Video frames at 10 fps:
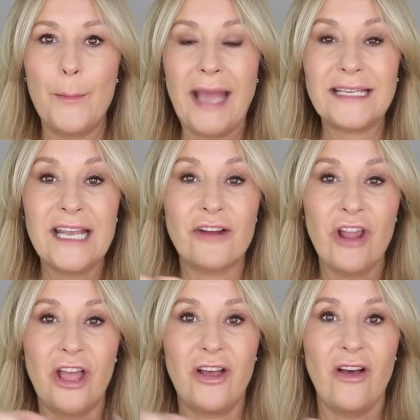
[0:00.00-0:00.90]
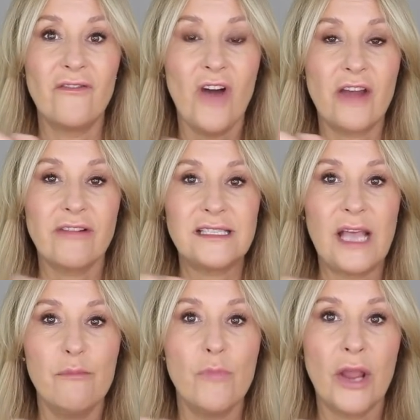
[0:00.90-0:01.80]
bacteria, virus,
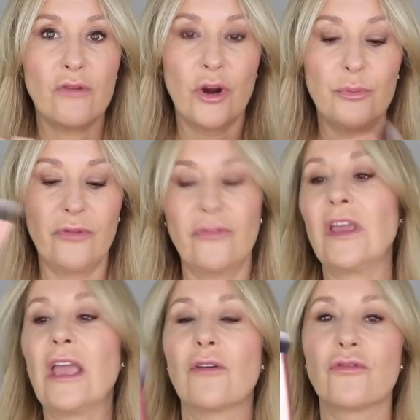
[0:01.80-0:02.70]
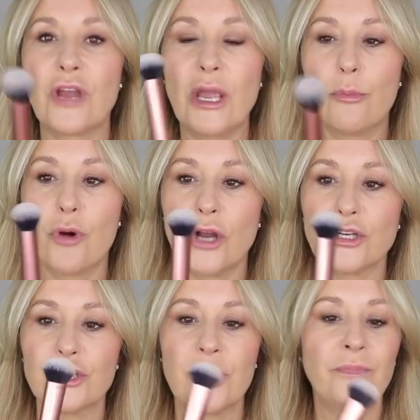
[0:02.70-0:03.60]
and microbe free
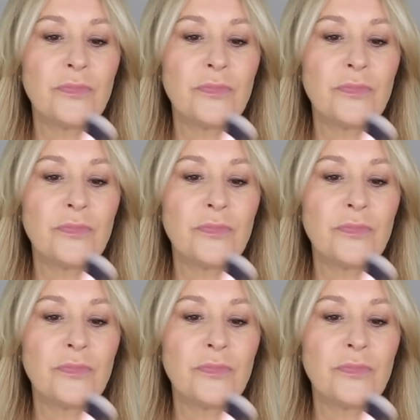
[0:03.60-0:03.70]
brush.